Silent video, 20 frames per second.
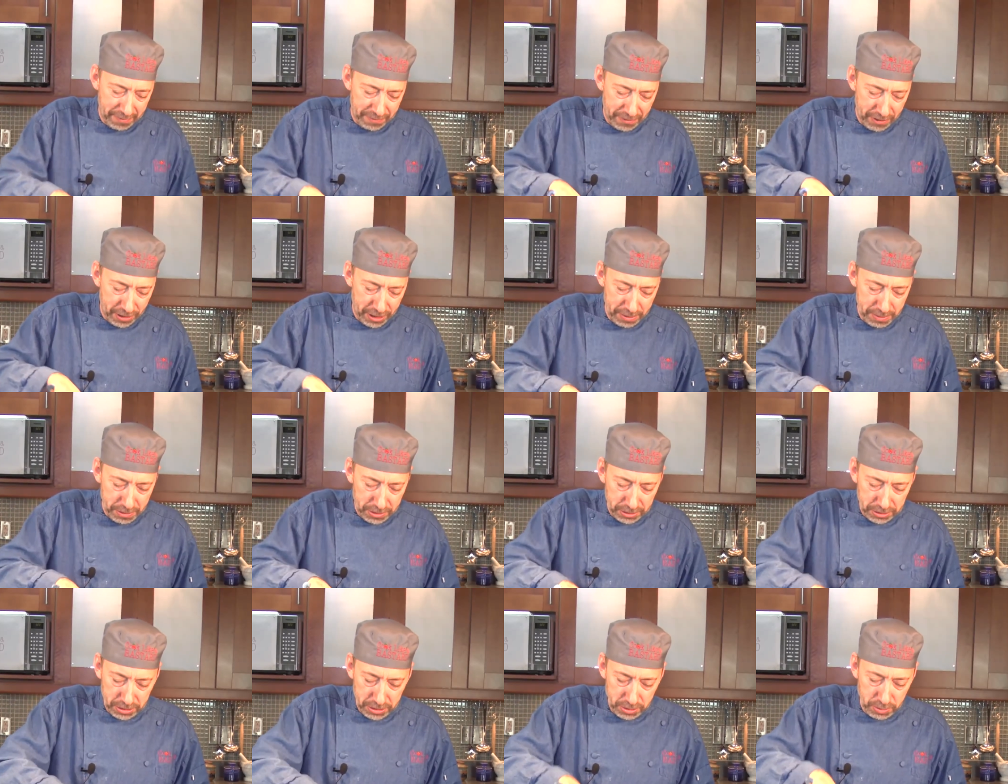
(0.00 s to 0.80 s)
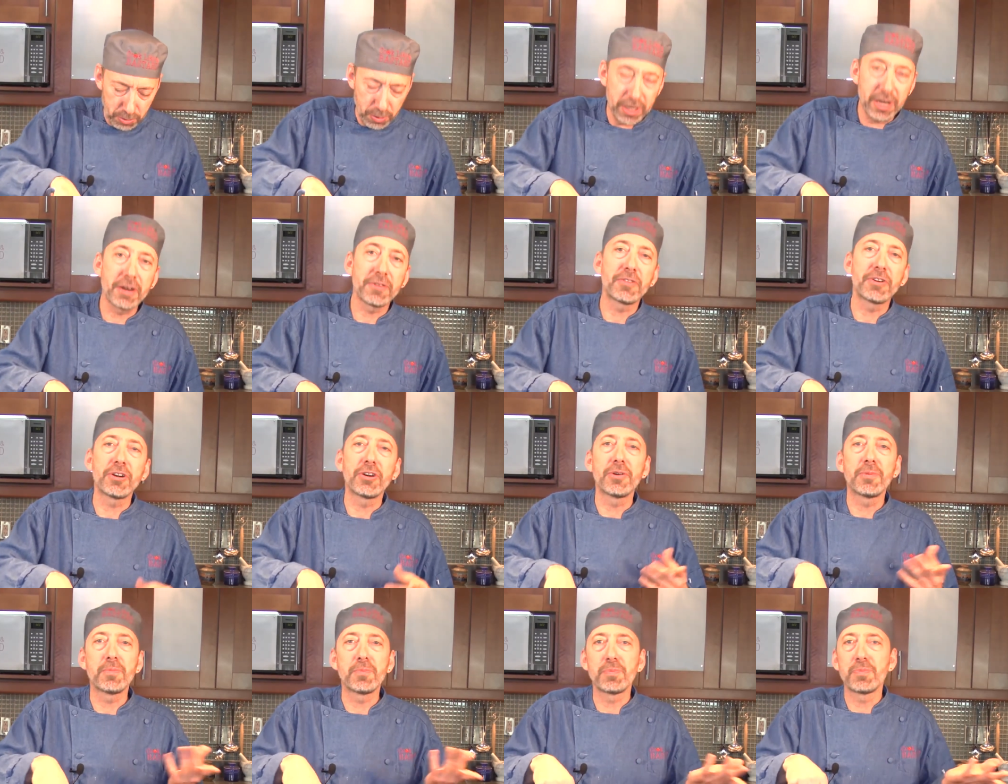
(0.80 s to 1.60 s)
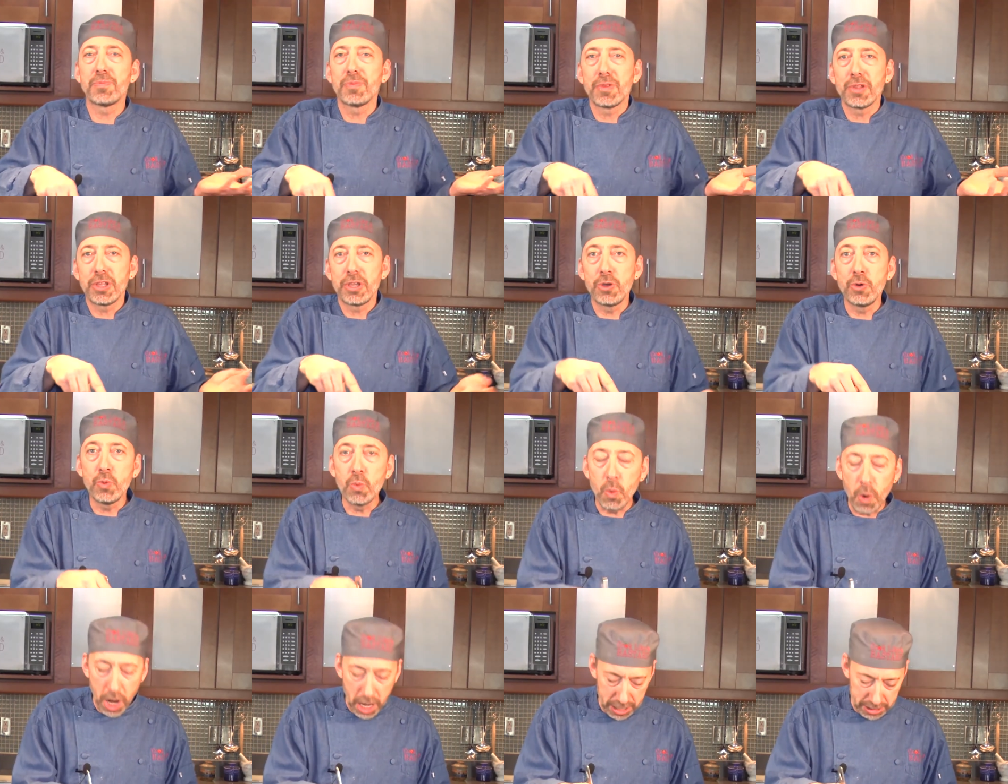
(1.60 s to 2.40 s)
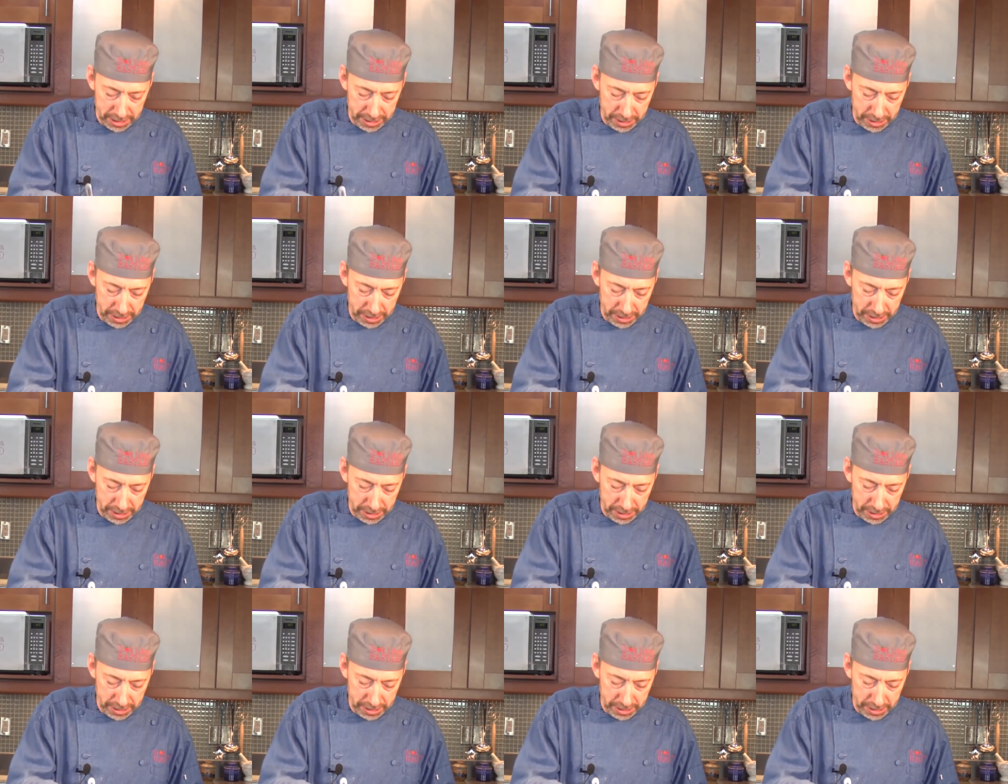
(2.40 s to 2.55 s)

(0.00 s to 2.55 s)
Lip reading: of variable to whatever you want